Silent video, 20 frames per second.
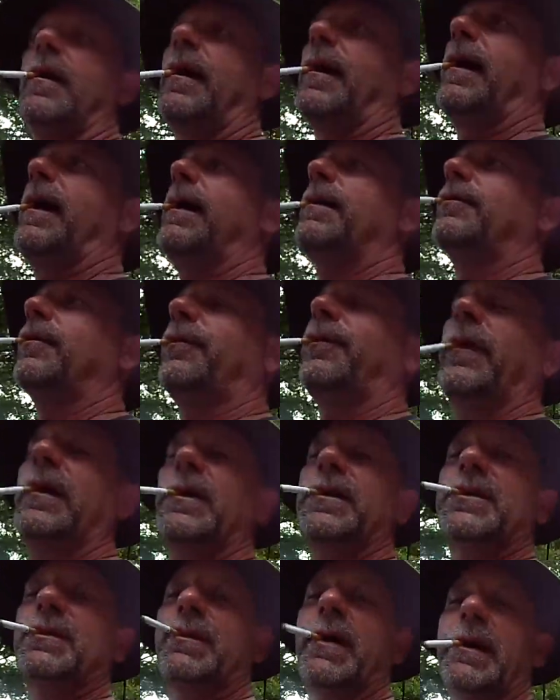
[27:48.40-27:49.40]
I have a
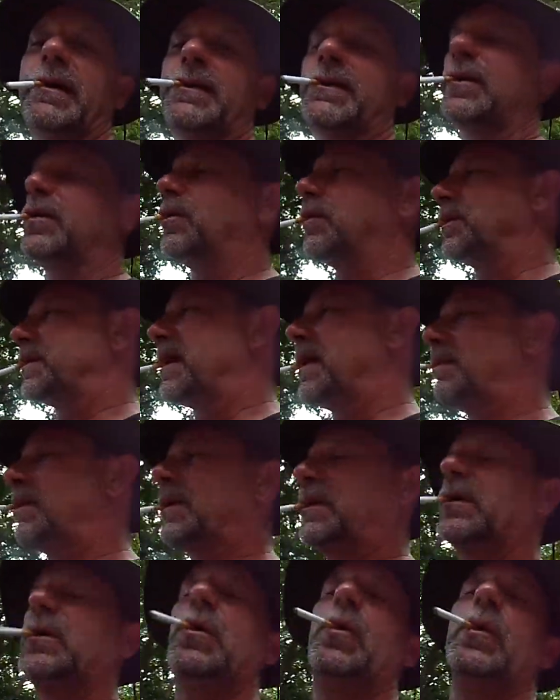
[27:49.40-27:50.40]
fetish about tools. I'm a
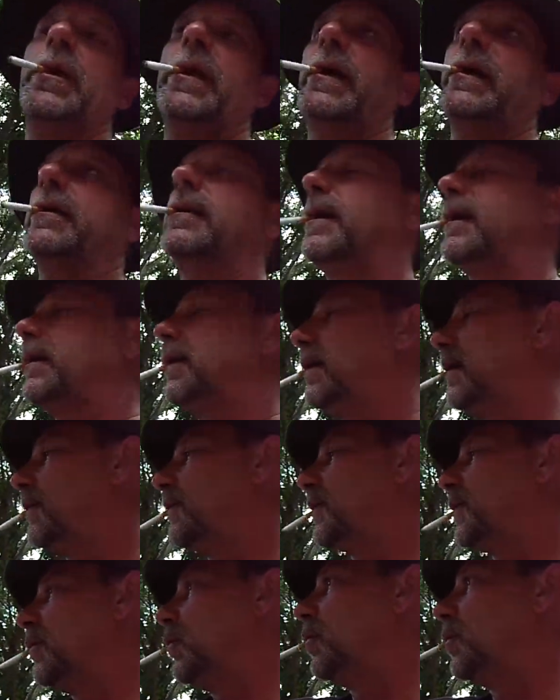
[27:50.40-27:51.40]
tool nut. I love
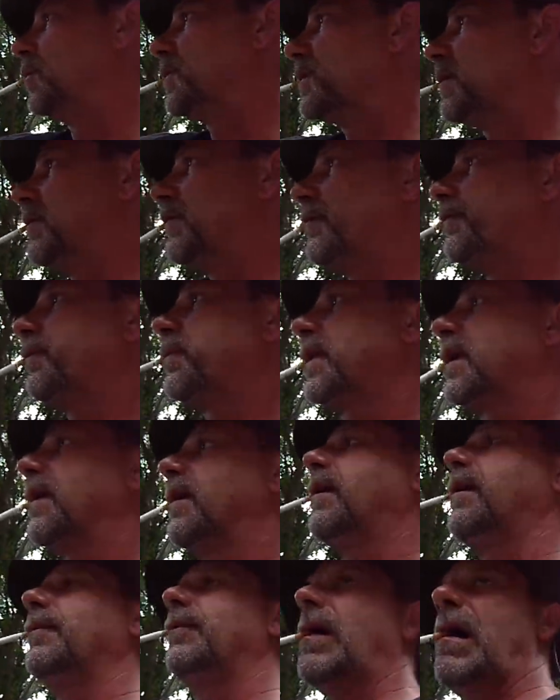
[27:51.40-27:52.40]
tools
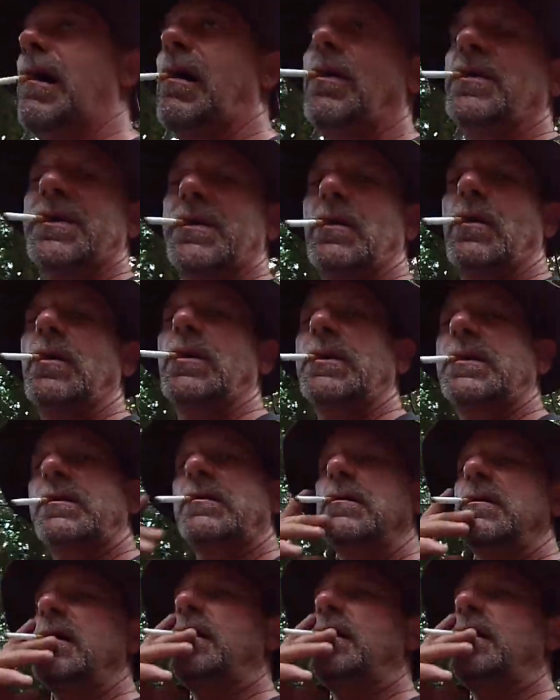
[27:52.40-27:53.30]
of all sorts.